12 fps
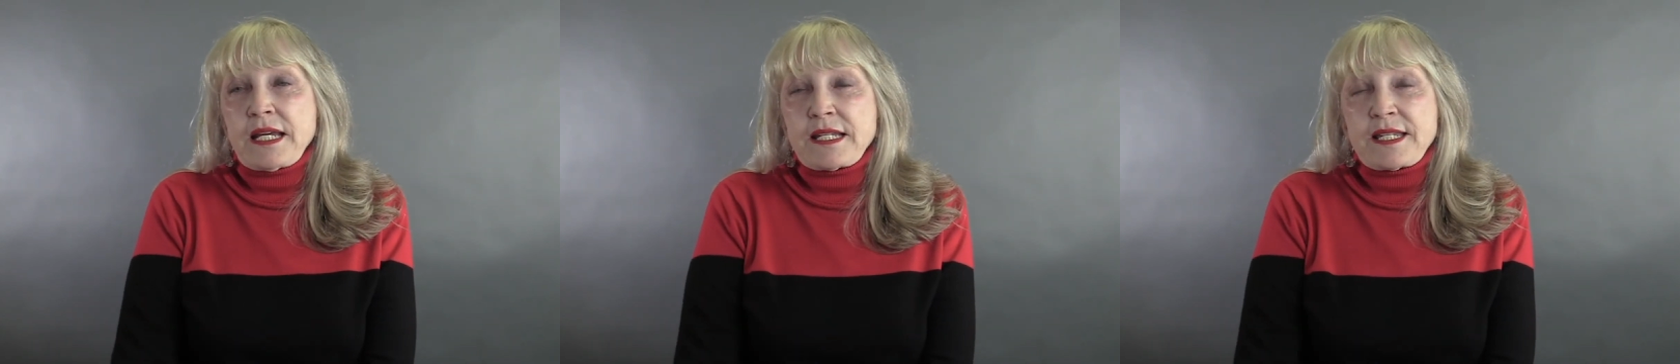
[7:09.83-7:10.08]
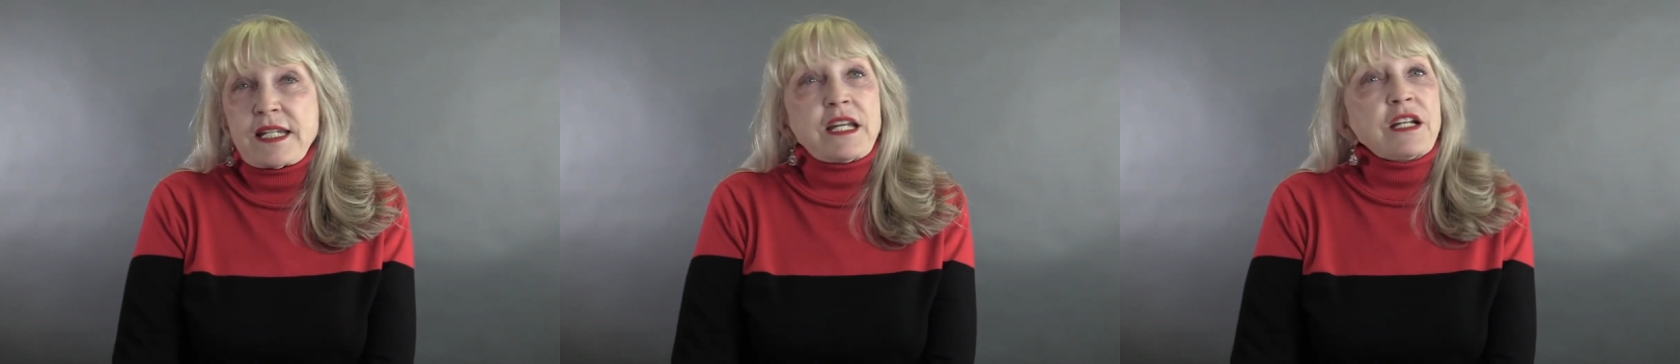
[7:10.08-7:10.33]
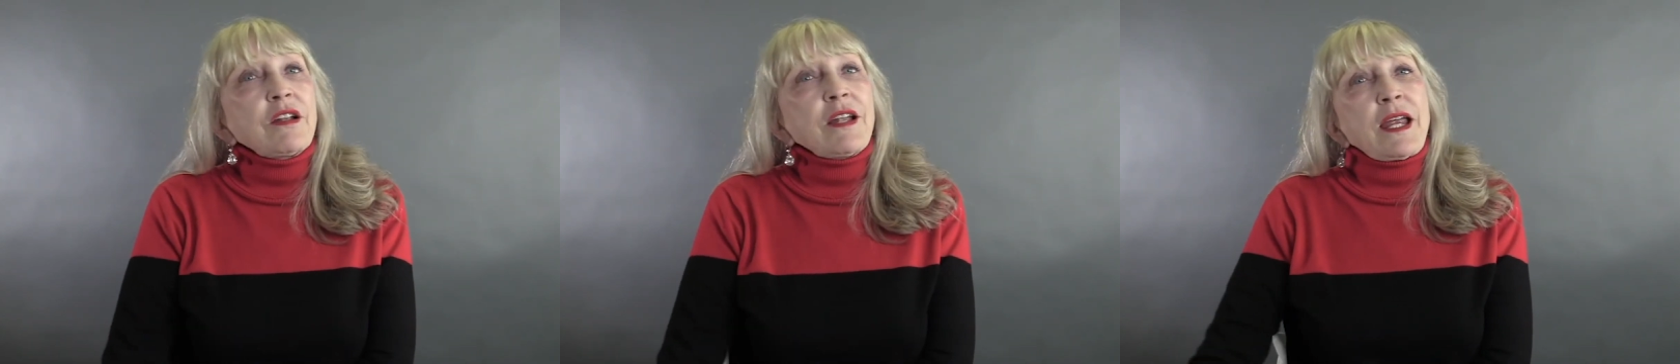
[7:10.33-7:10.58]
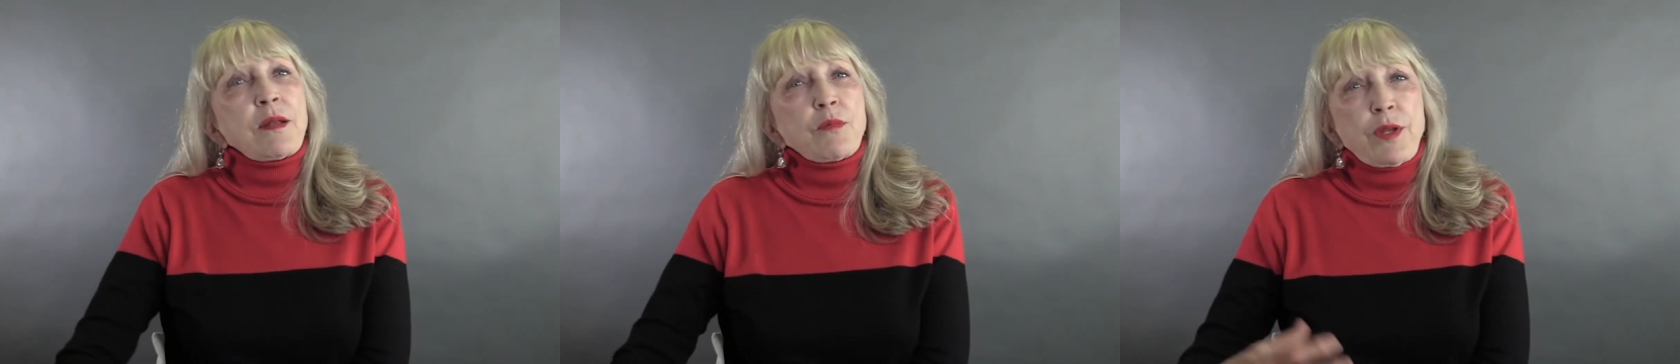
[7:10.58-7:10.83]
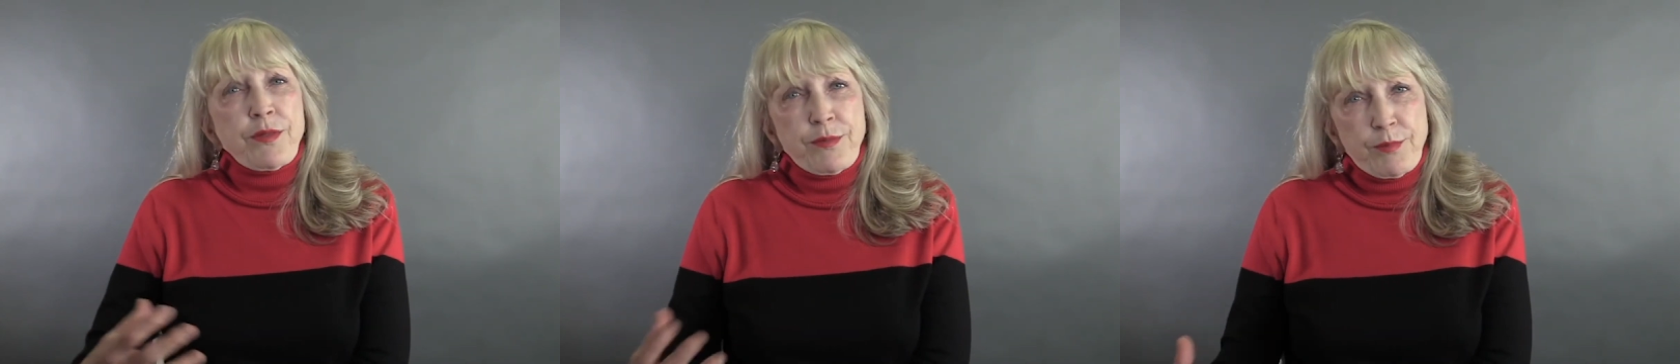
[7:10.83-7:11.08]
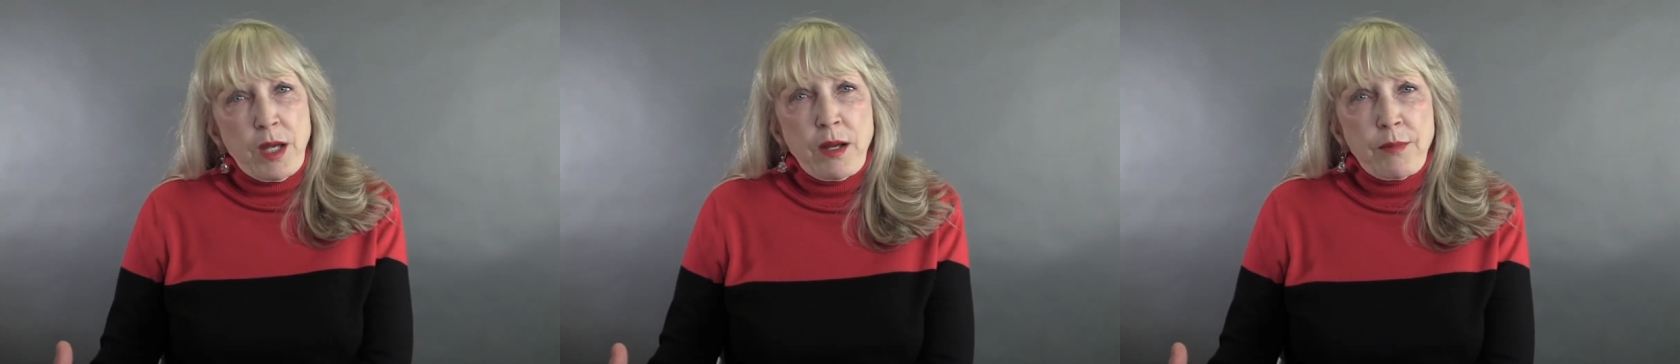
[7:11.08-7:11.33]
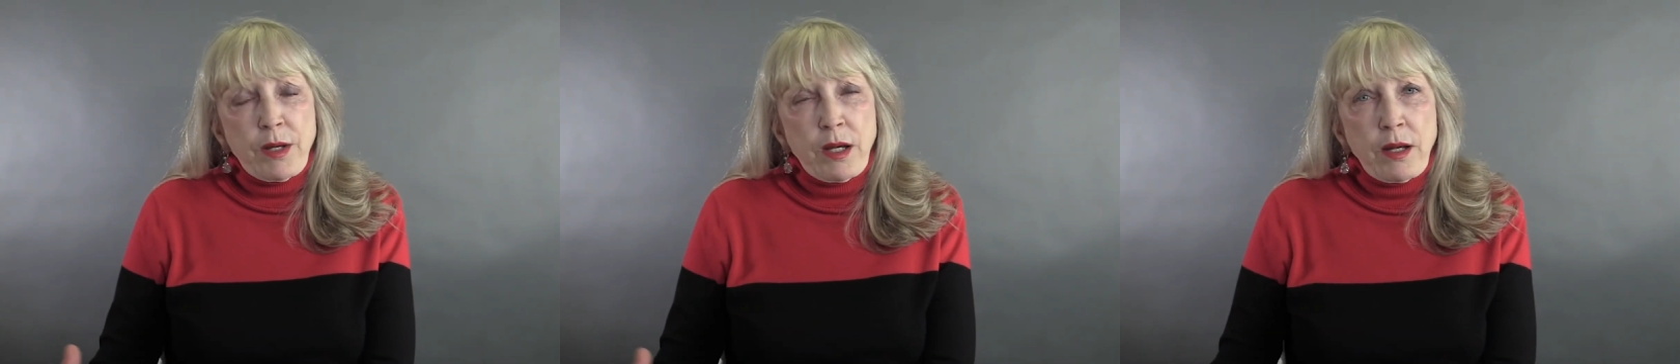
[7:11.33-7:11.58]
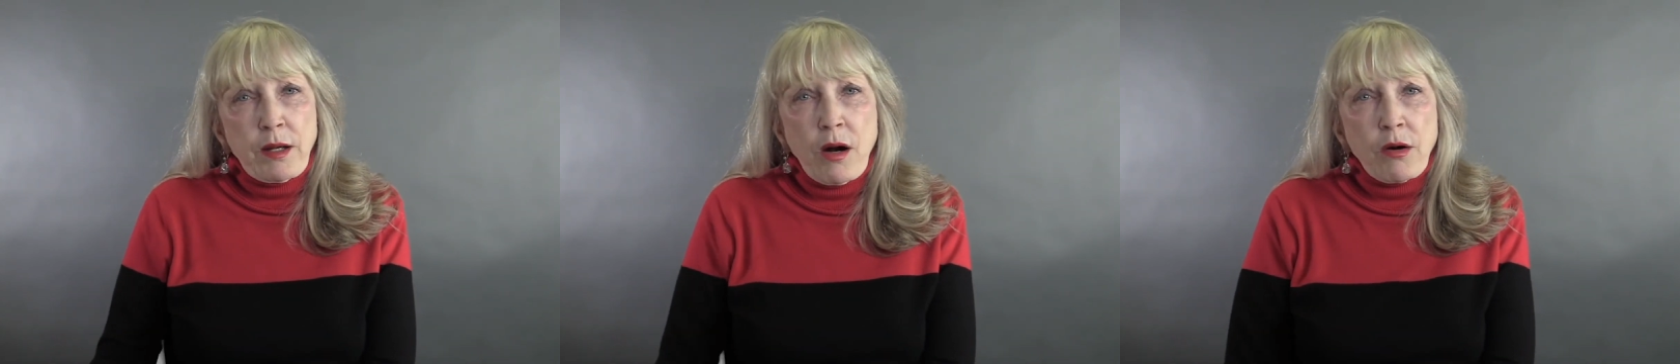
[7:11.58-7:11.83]
Seal and with
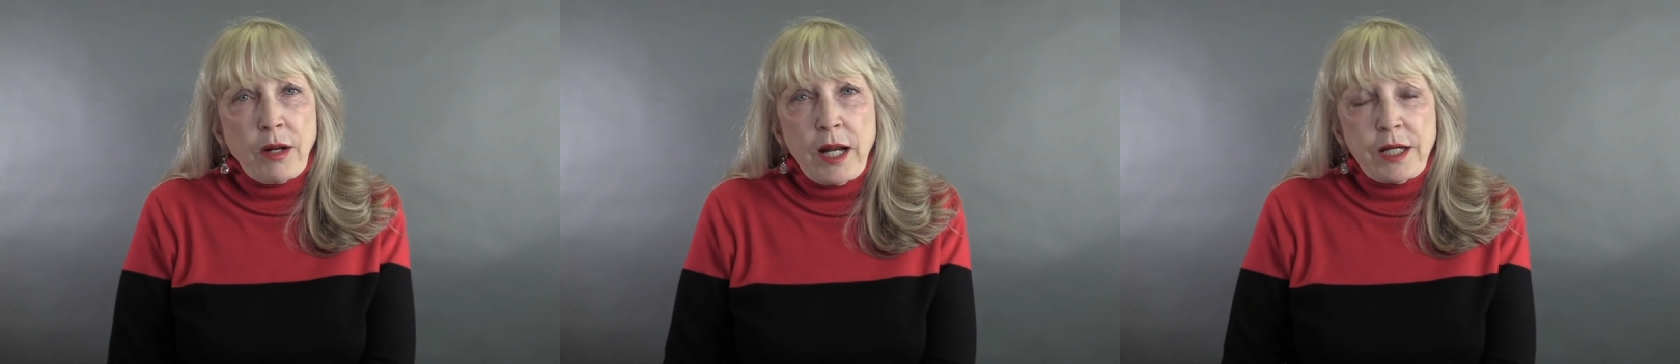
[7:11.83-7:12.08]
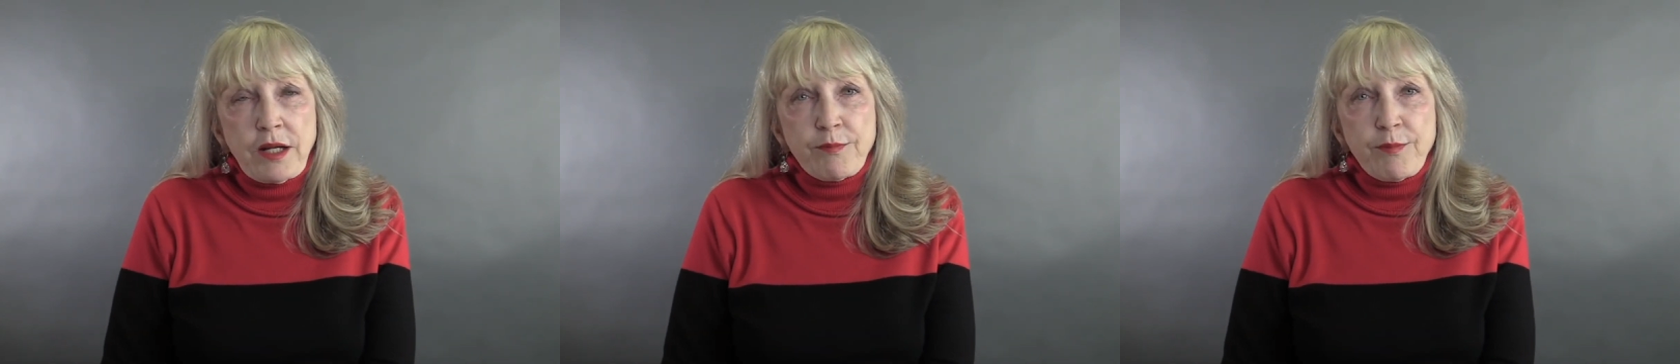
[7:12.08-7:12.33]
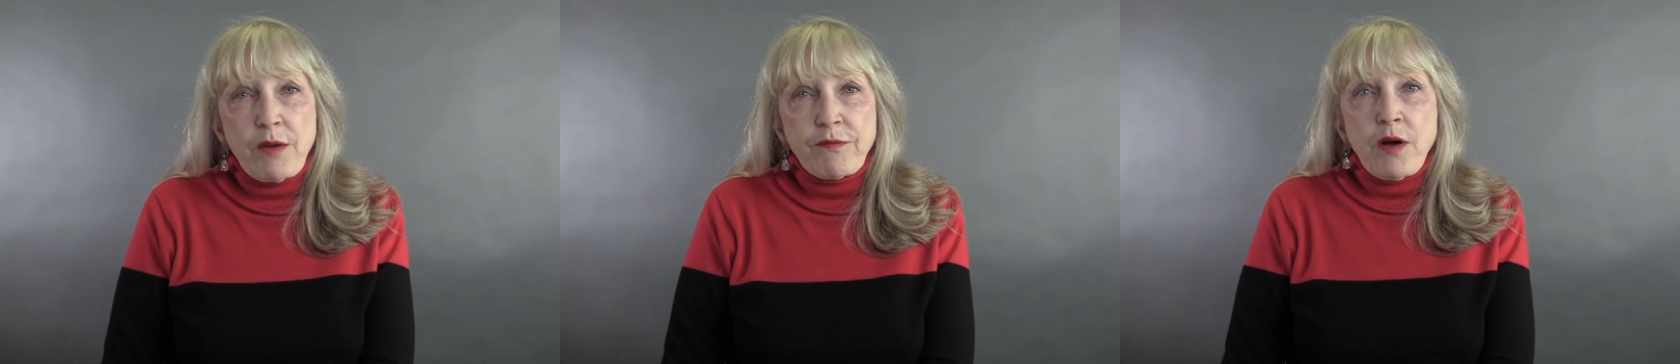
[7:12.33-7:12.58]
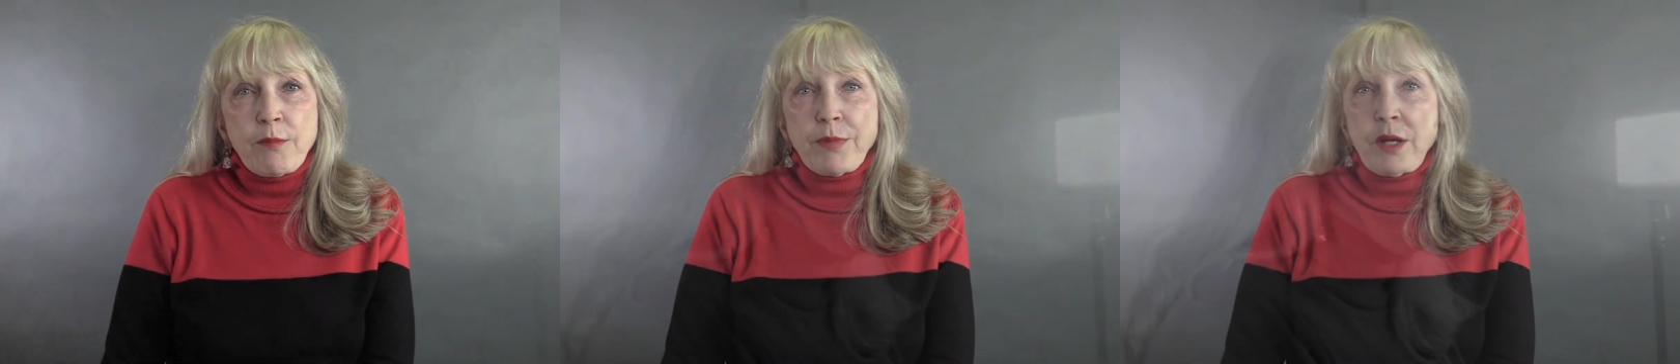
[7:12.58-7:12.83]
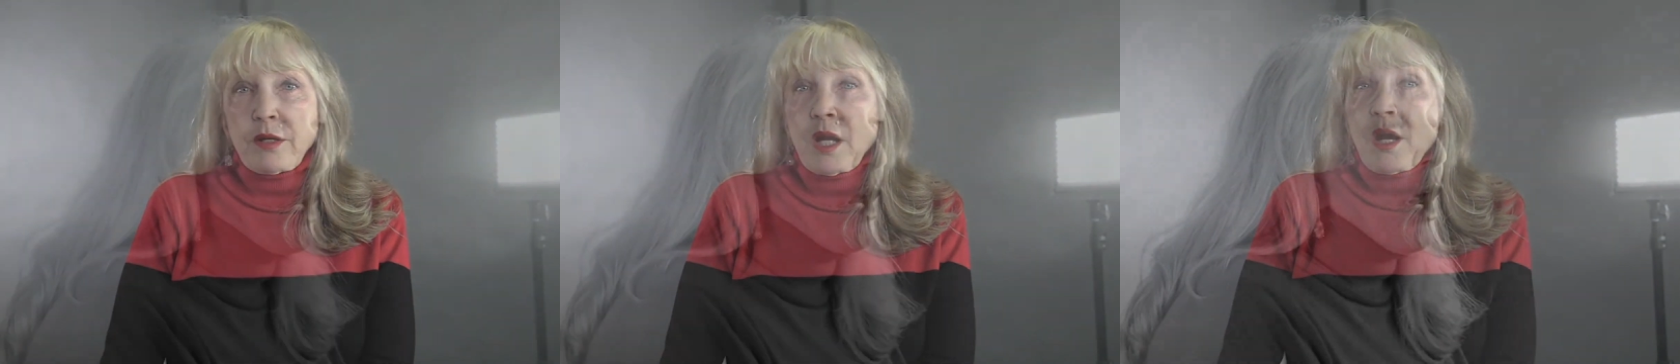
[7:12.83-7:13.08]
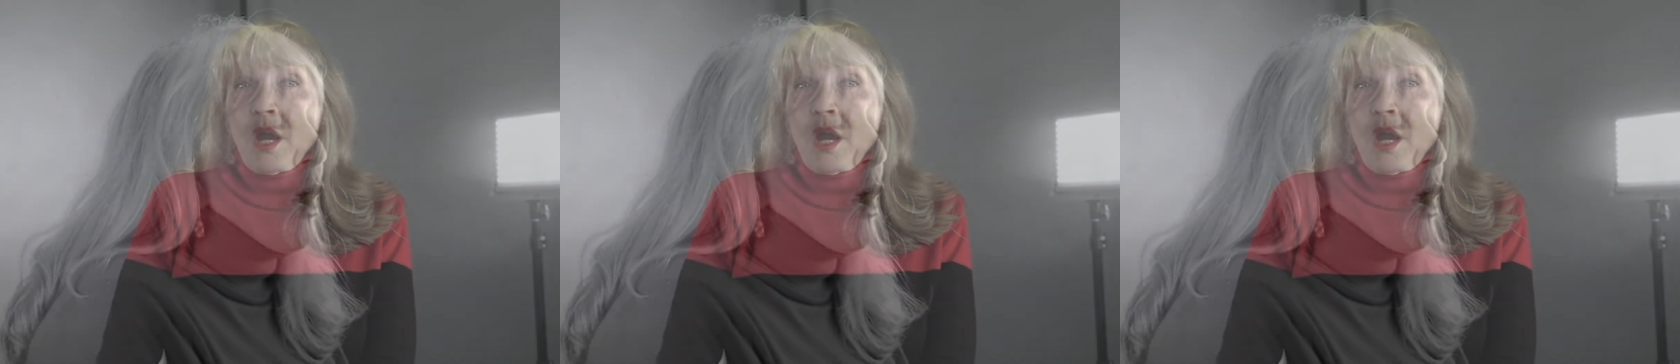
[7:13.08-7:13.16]
Our Lady of Bellefonte, but